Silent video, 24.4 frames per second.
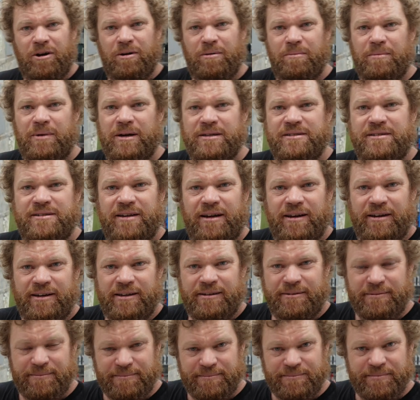Must say,
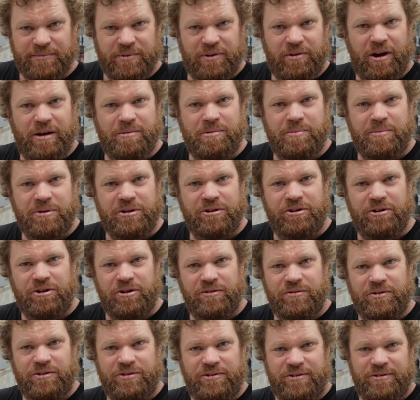I am a bit
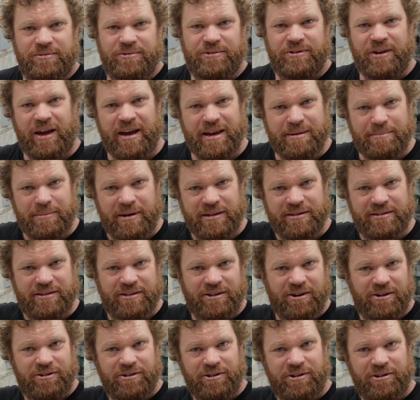nervous. It was 8 months
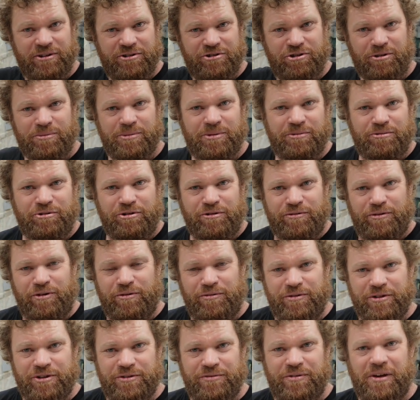ago that I chopped the roof
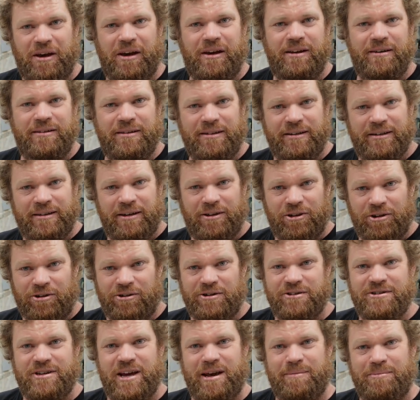off this van, and a lot
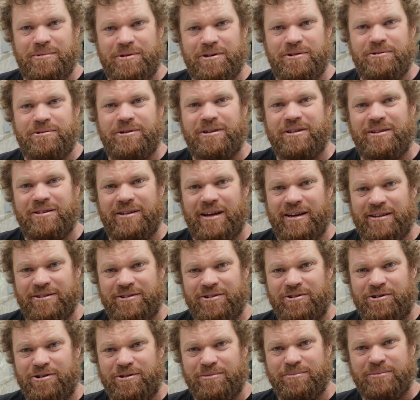has happened to it in that
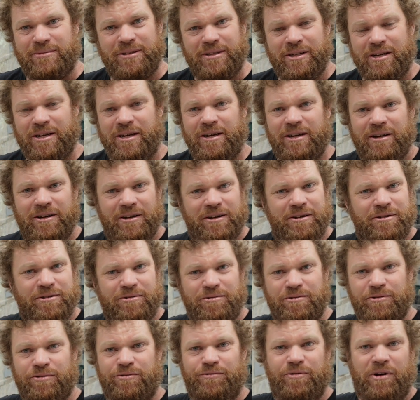time.
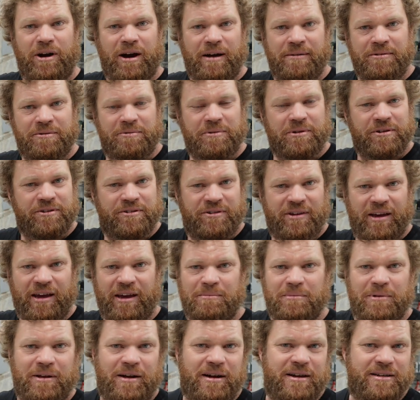All the frames been
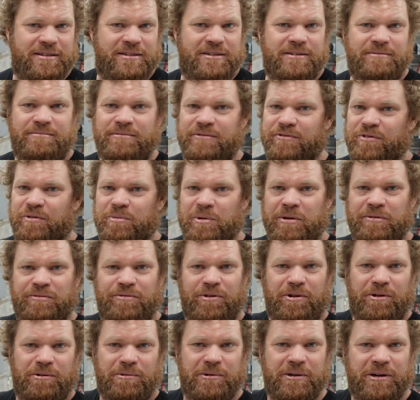sandblasted. If you've been
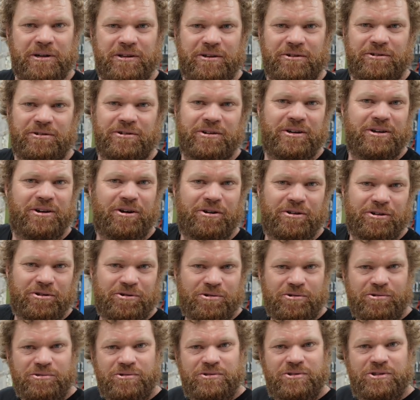following along, you know the
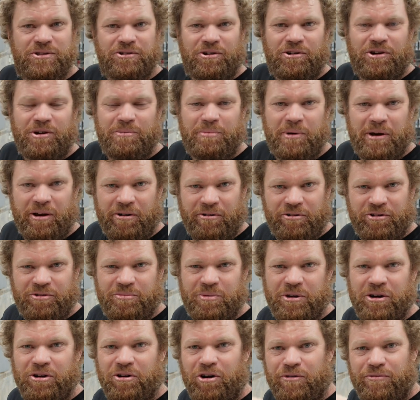side panel's
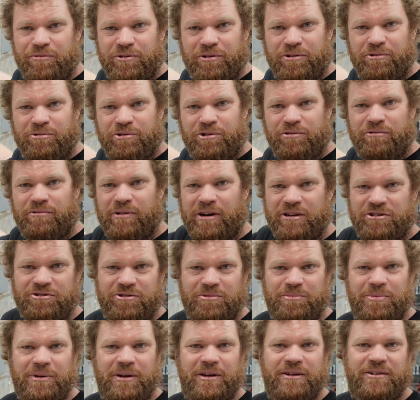been offered, all the rust
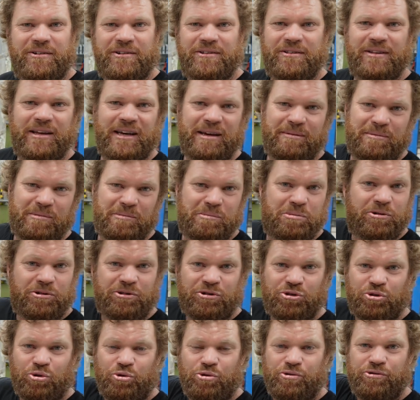repairs on them, put
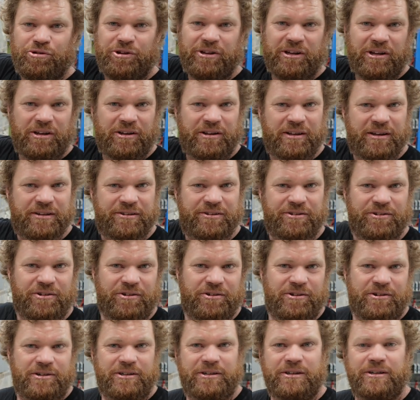a door in the other
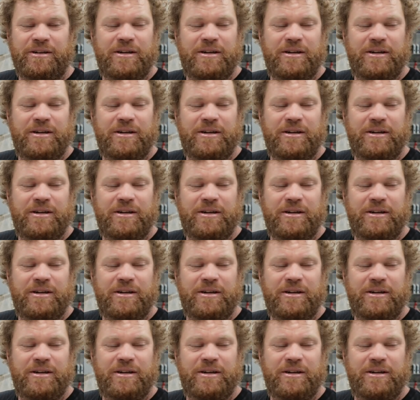side,